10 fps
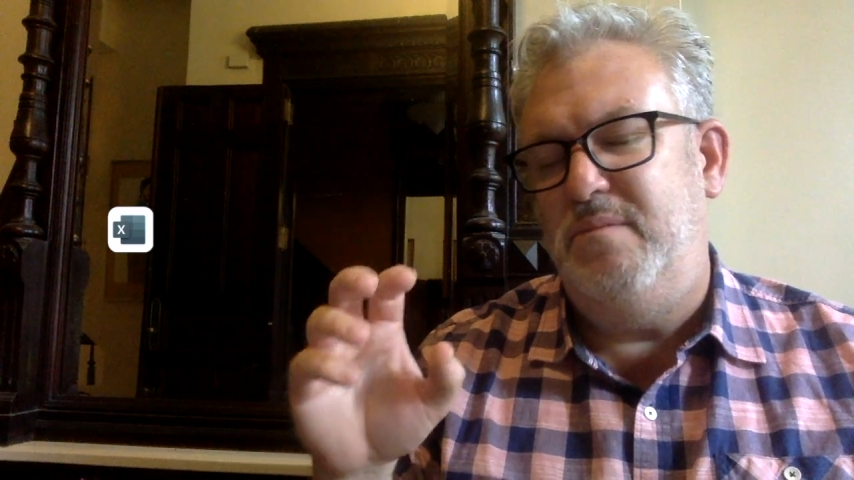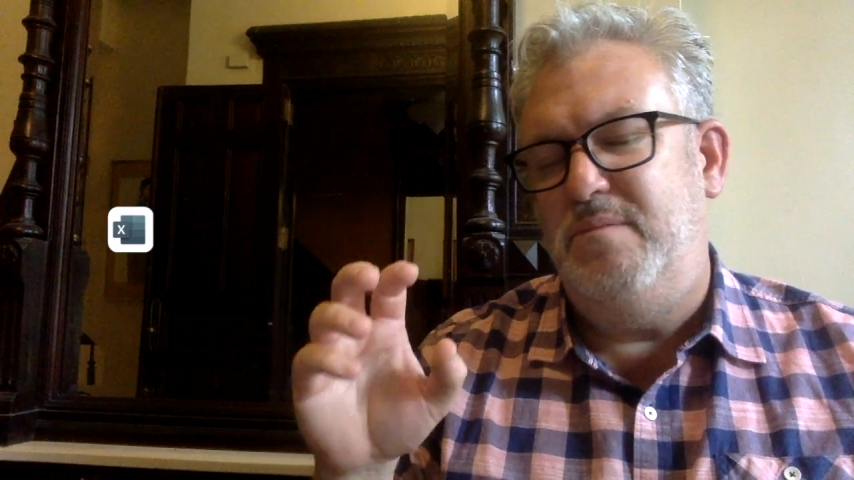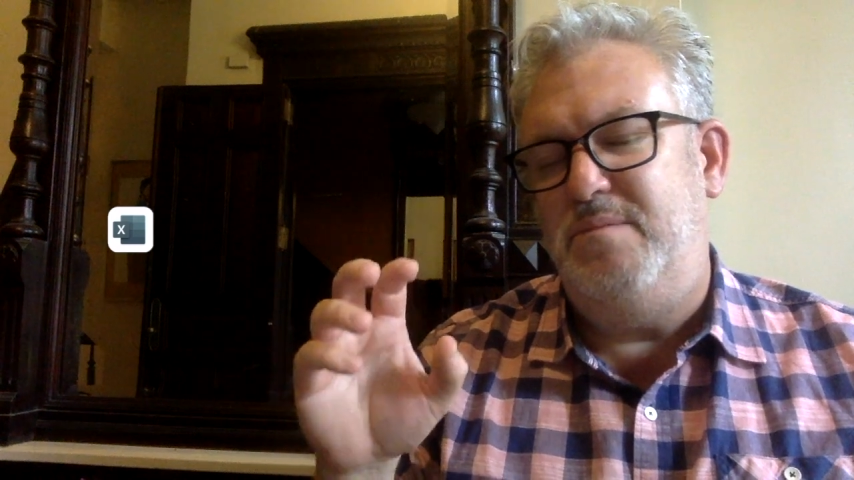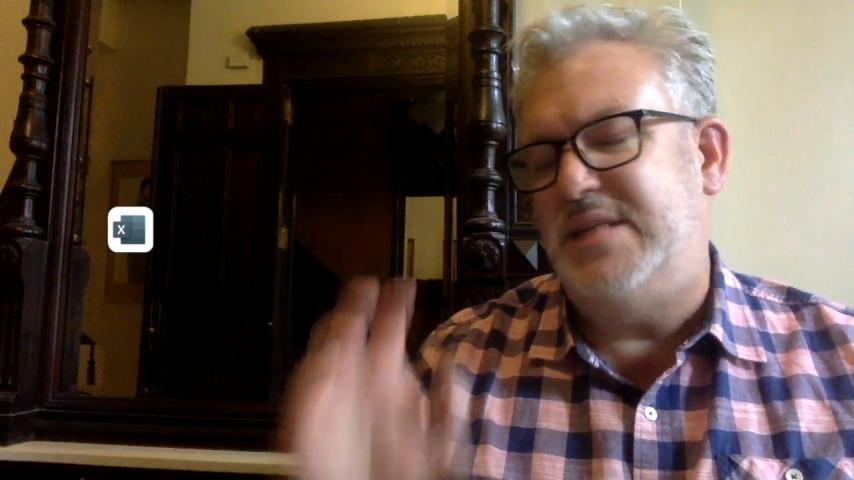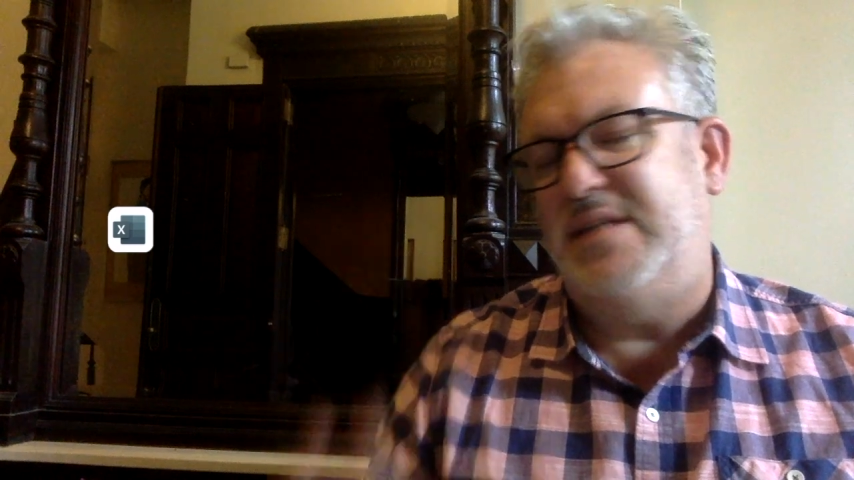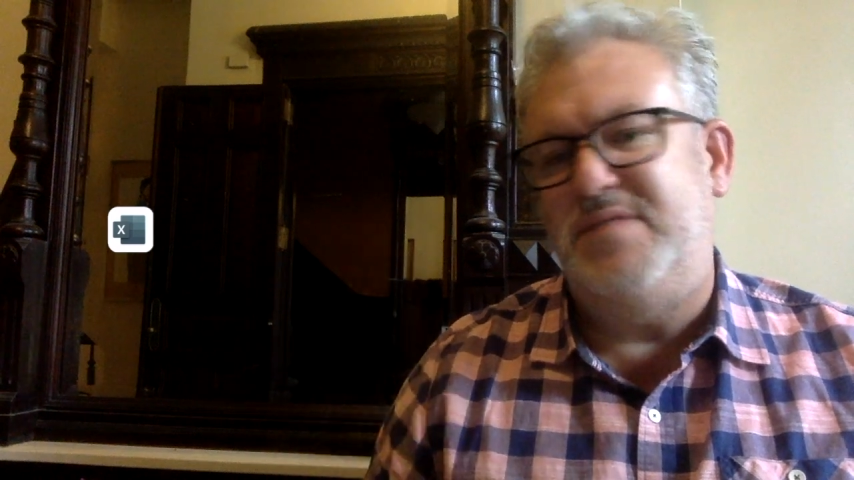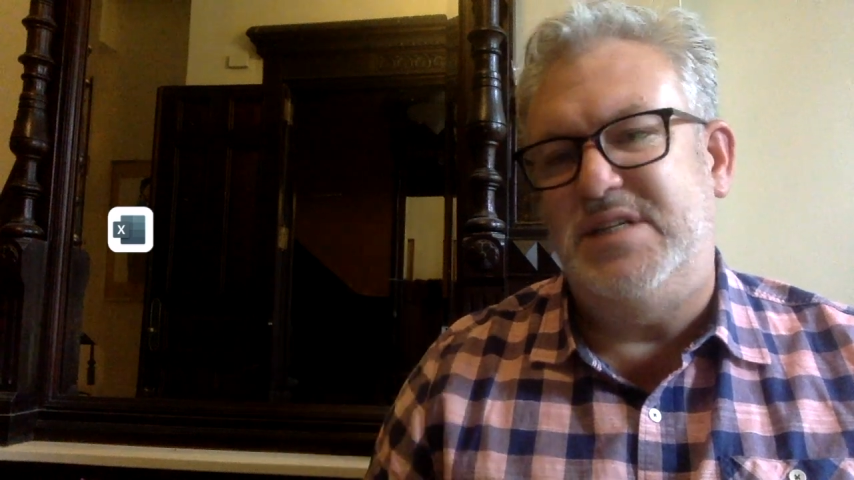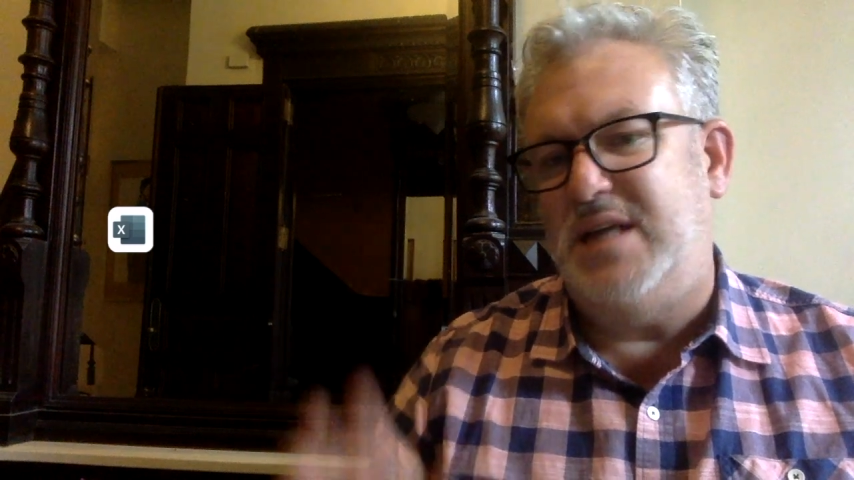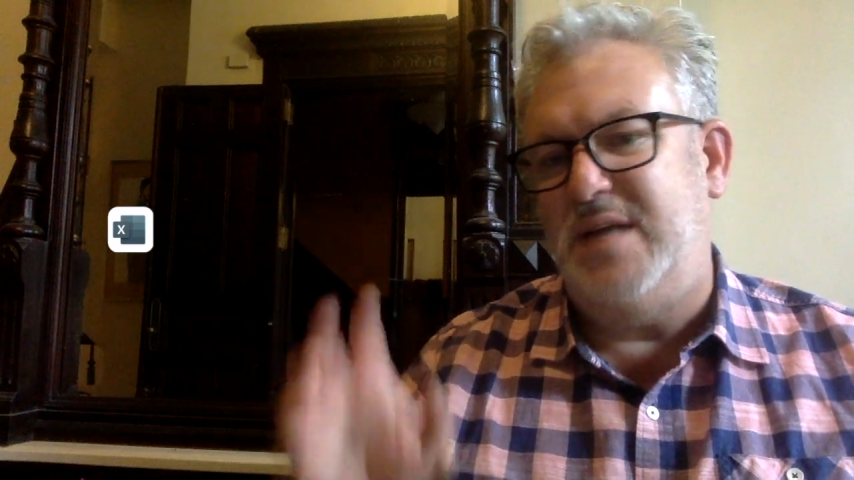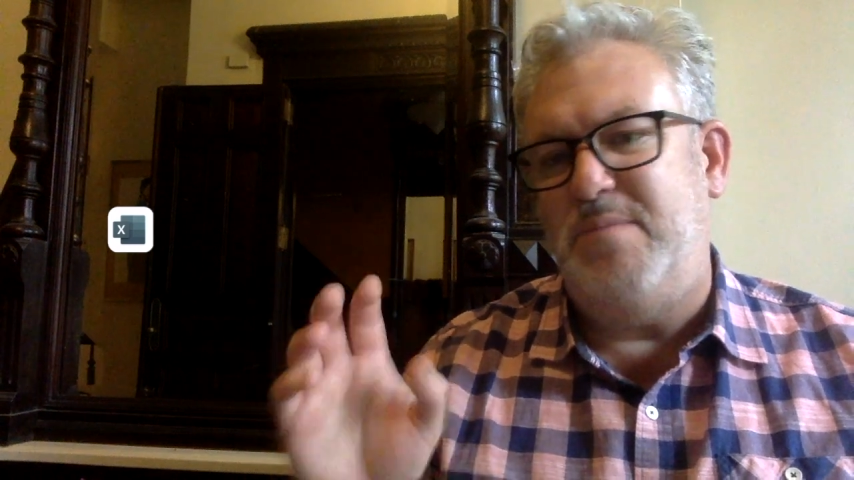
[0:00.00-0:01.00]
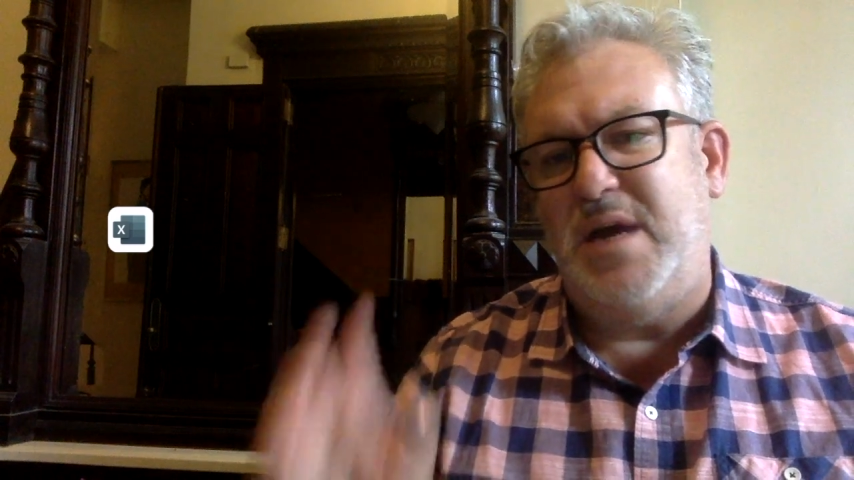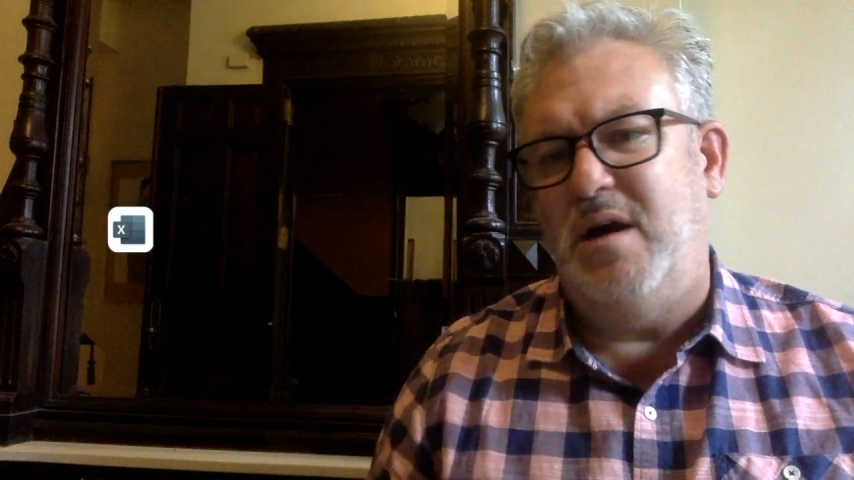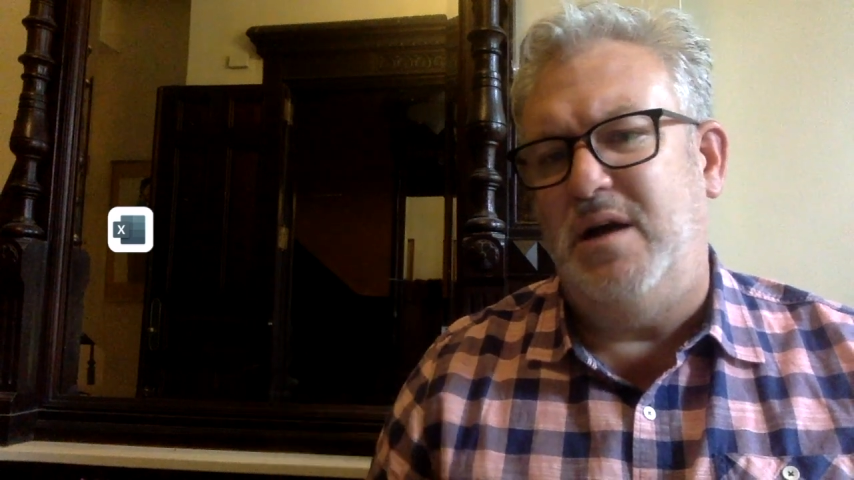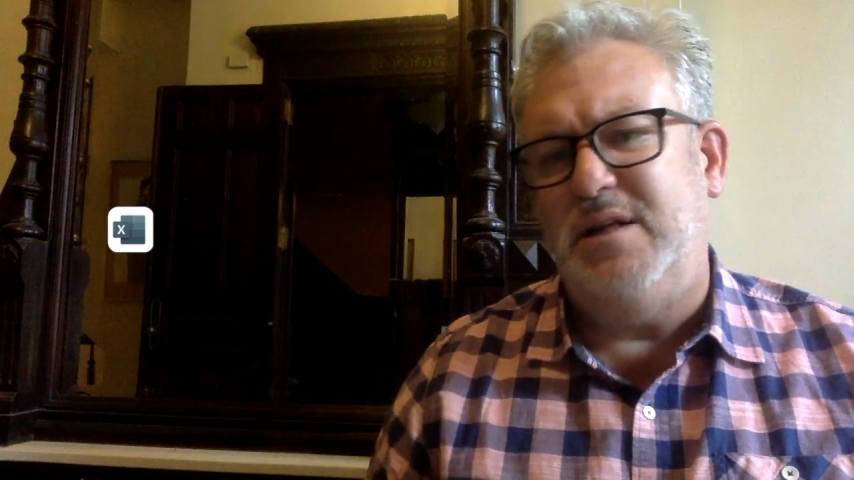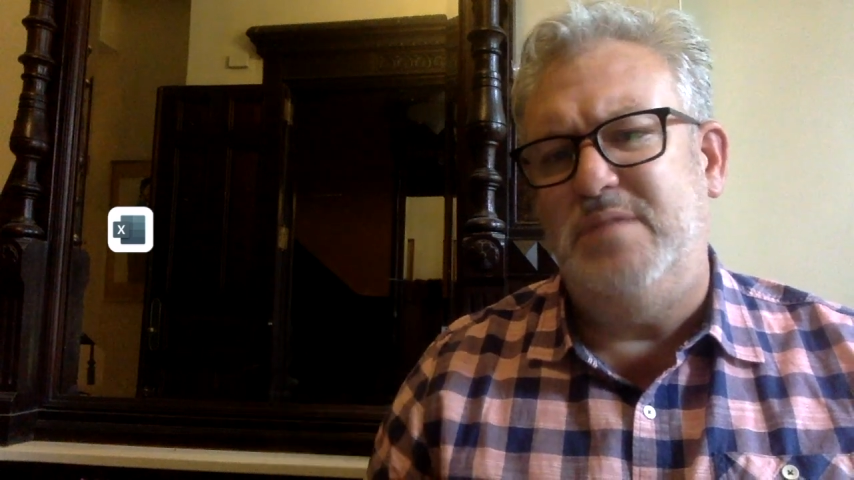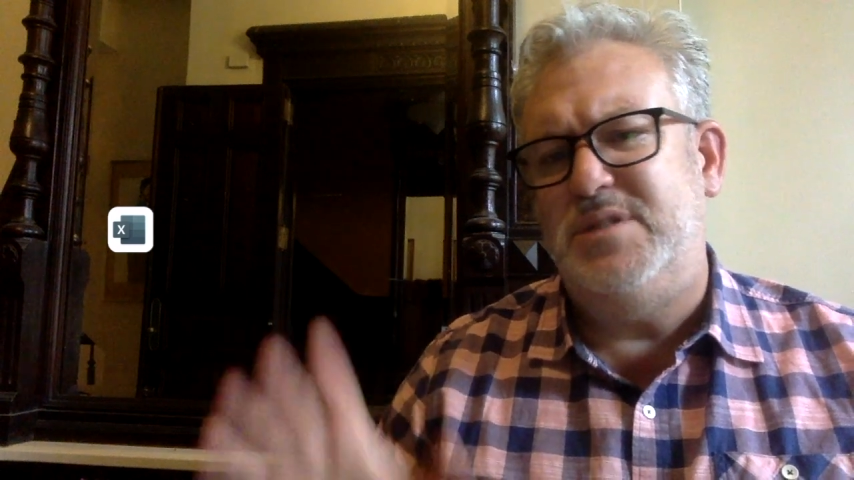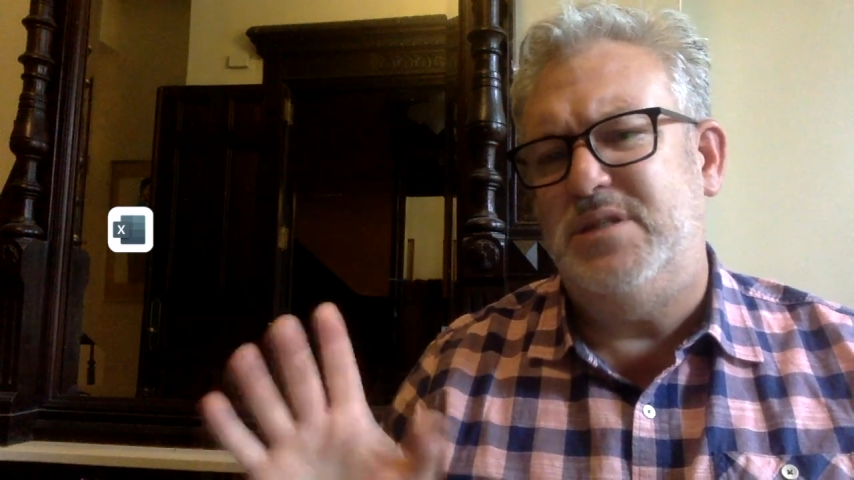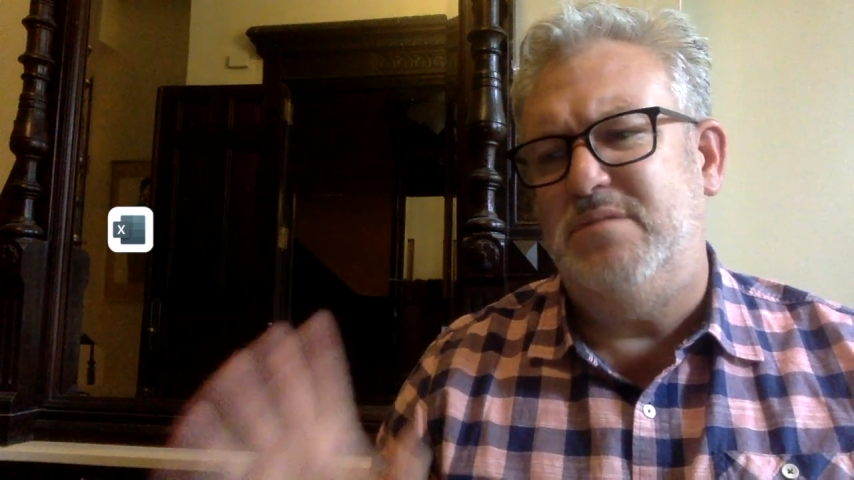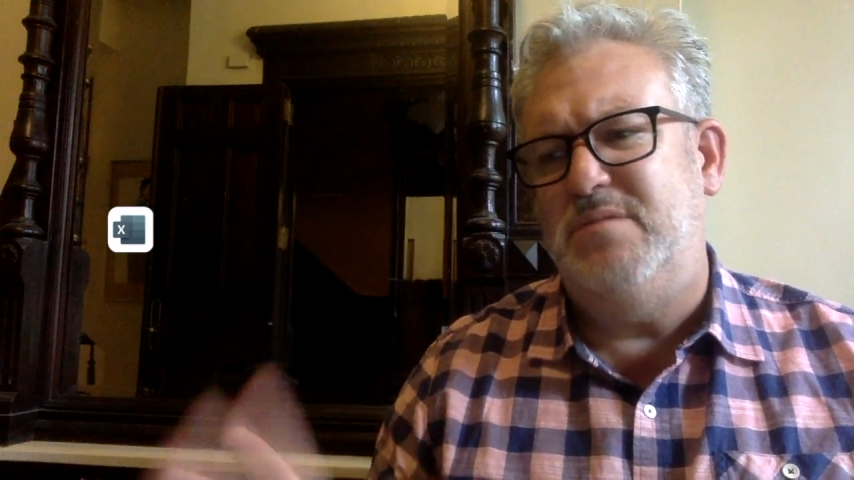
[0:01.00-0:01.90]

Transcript: because I've designed my columns